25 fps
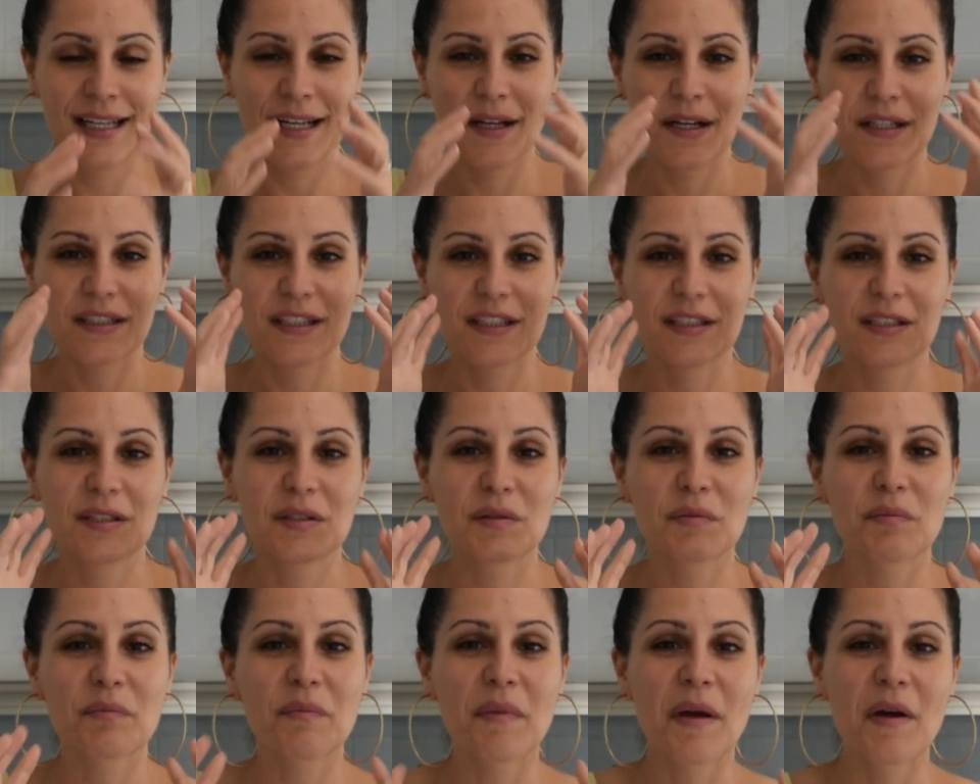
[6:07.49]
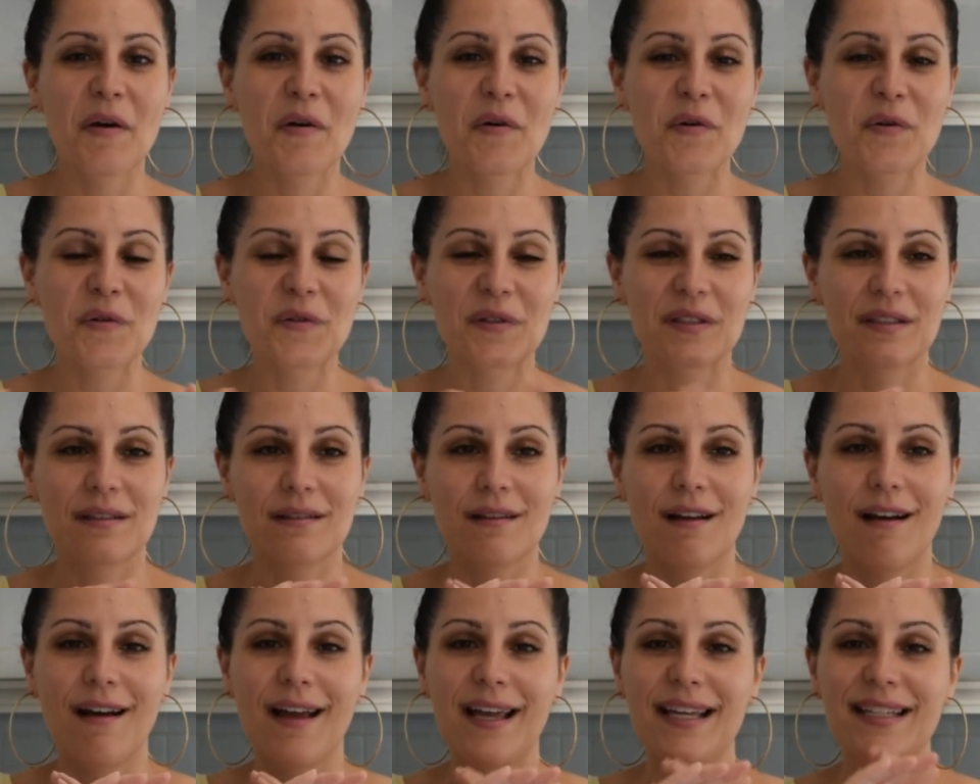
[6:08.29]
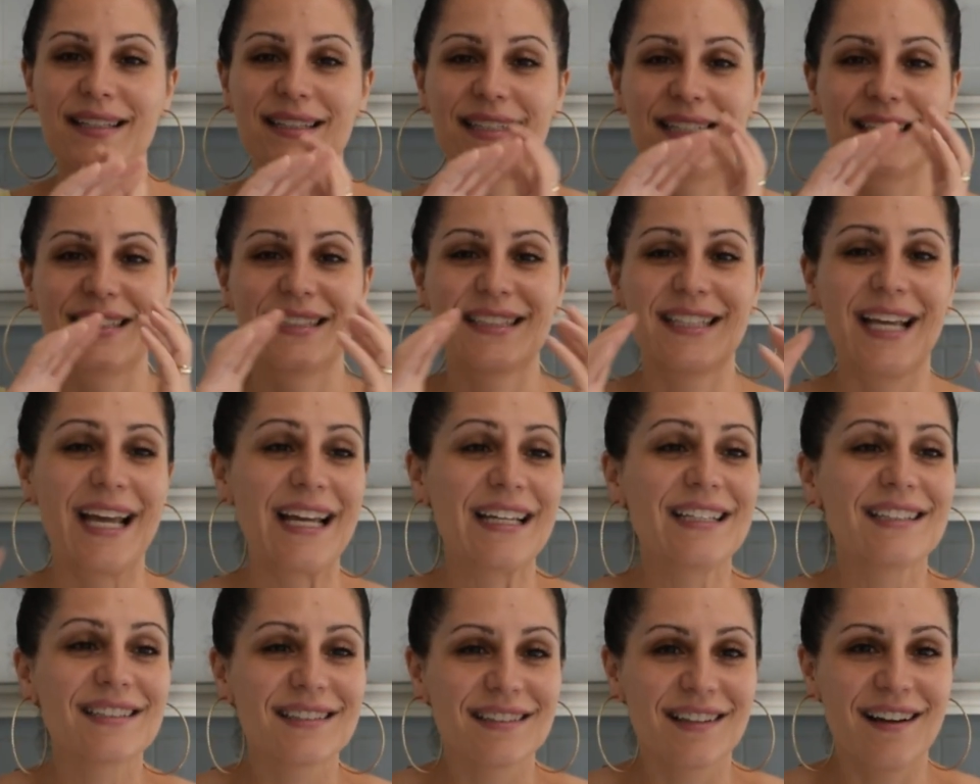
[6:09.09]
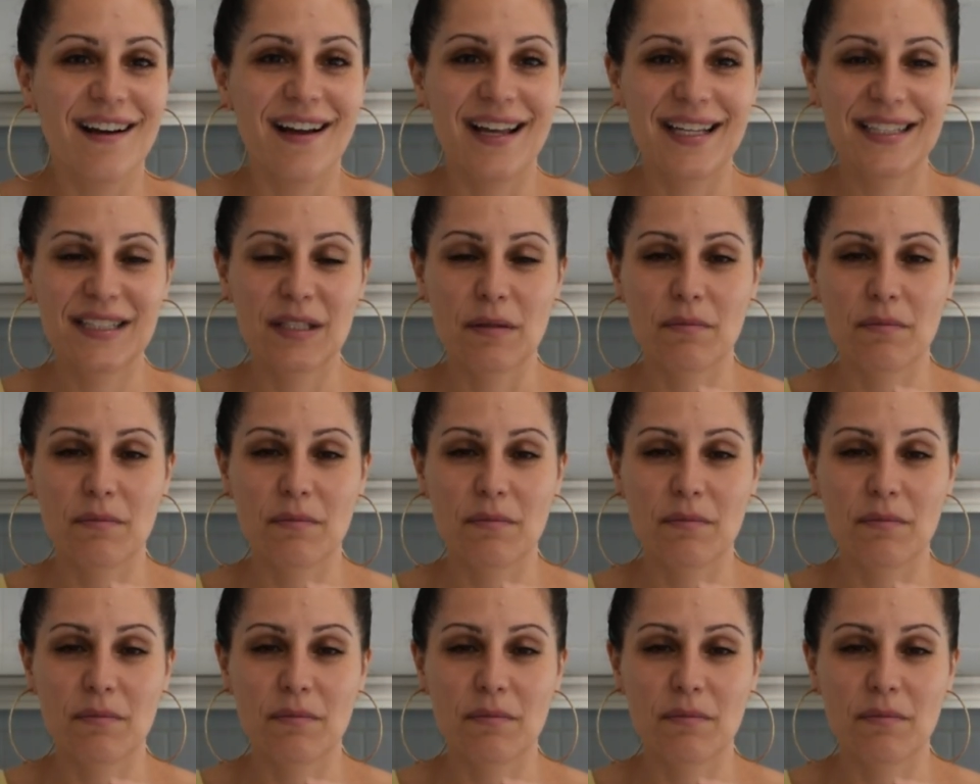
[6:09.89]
It just smells nice, it tastes nice,